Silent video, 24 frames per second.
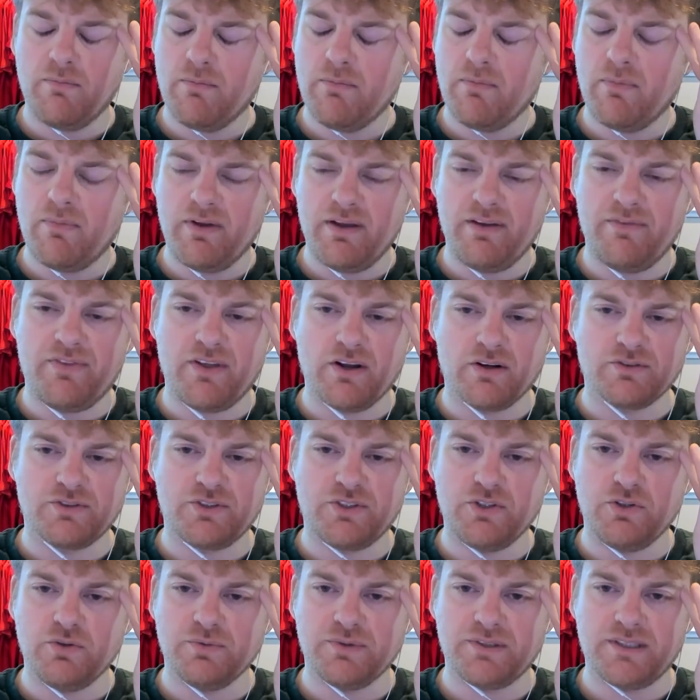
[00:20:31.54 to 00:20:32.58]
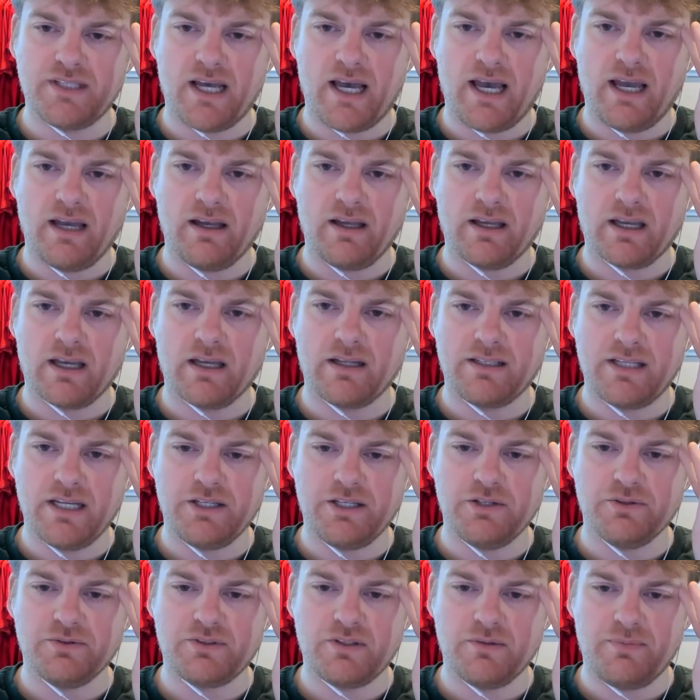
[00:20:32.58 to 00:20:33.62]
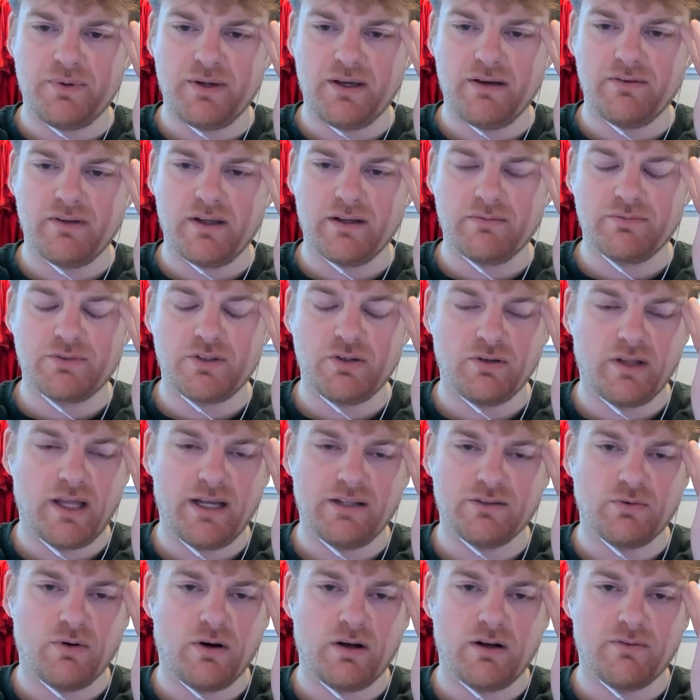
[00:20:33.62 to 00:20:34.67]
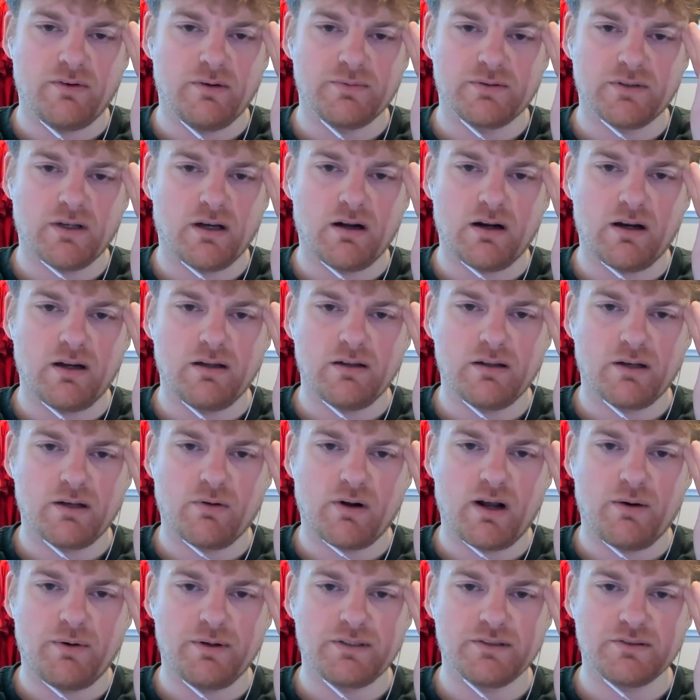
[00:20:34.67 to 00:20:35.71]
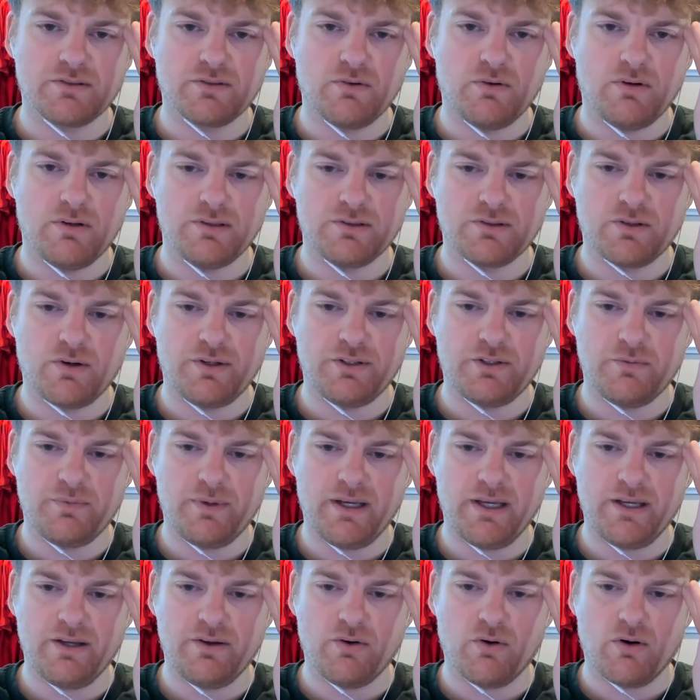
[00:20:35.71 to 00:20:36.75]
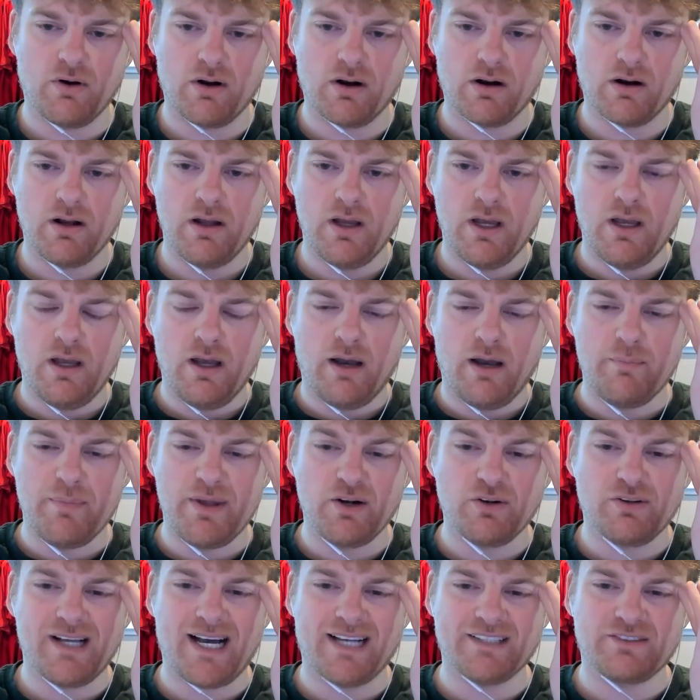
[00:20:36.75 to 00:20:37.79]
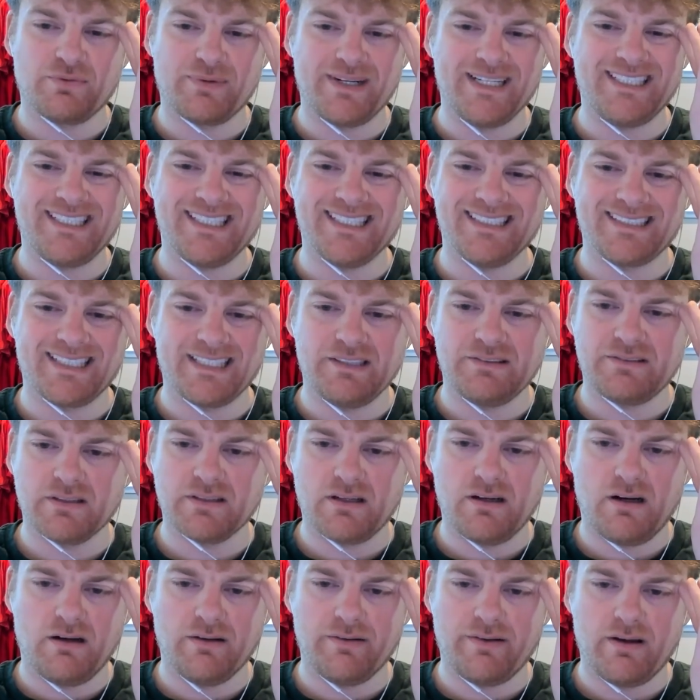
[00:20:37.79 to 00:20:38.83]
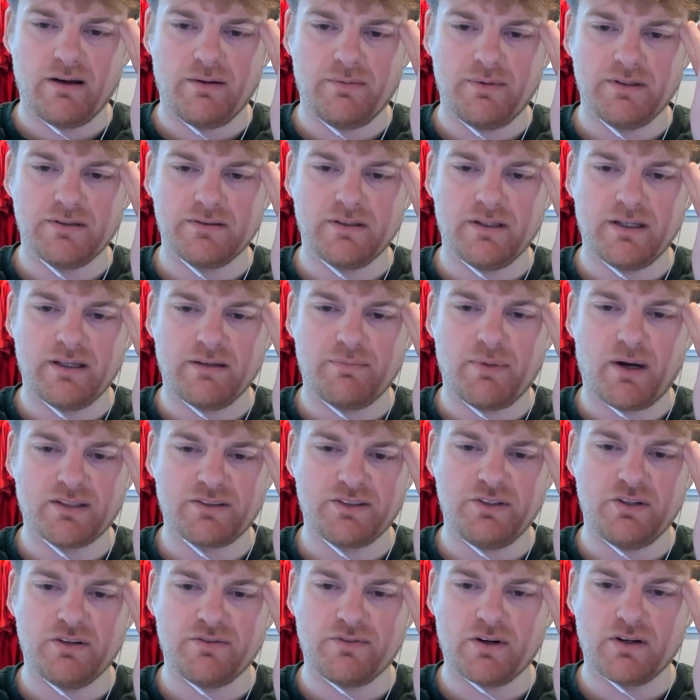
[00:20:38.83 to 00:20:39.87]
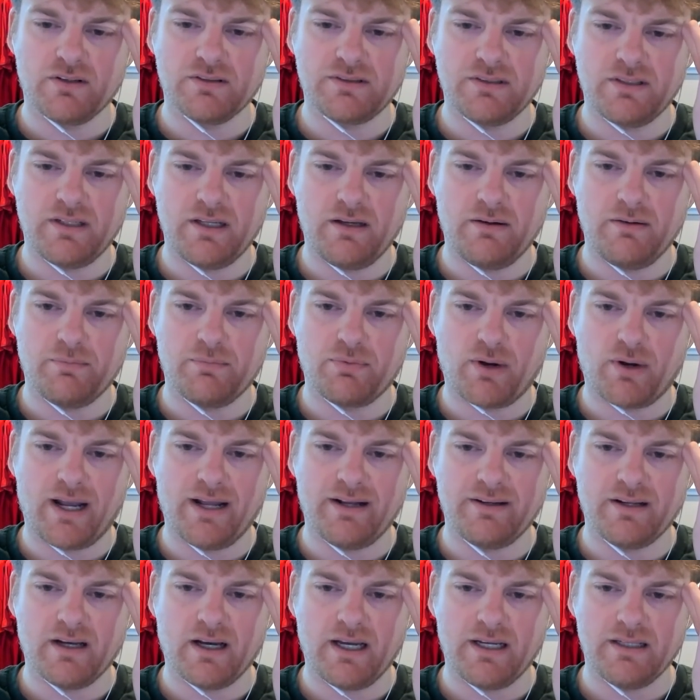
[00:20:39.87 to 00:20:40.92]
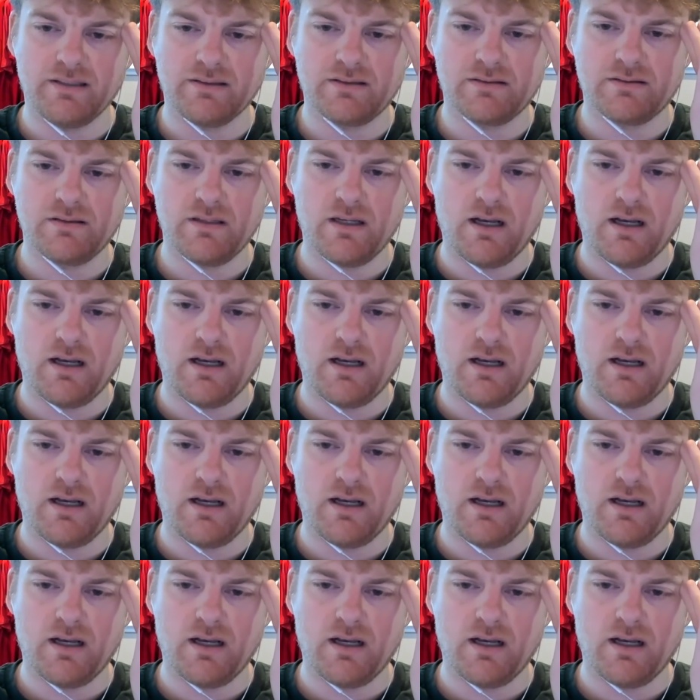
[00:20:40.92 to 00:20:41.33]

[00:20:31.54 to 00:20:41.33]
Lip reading: if there's doomsday, like it continues to be, like Tulane's one of them. Sorry, like where I went to school, it's going to be your middle class reaches. I used to call them is like Boston University, Brandeis.